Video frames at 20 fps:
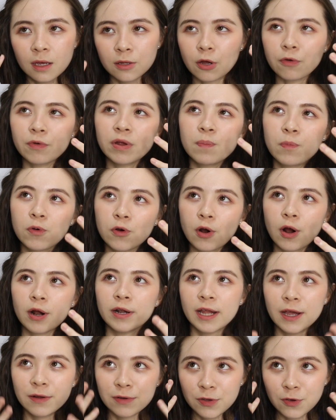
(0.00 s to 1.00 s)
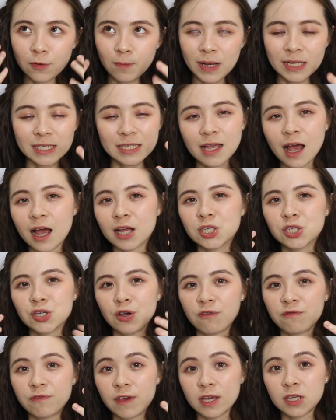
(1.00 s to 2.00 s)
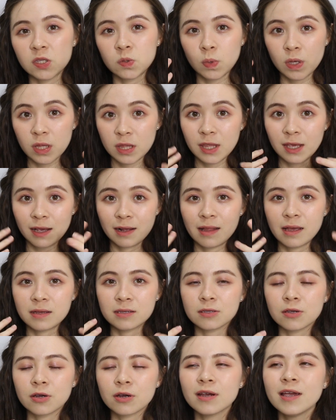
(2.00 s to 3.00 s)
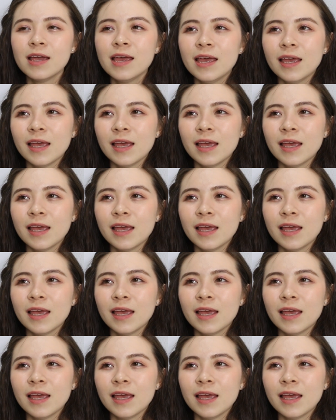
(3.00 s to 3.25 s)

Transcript: not really put on, then only you massage your face with the cleanser.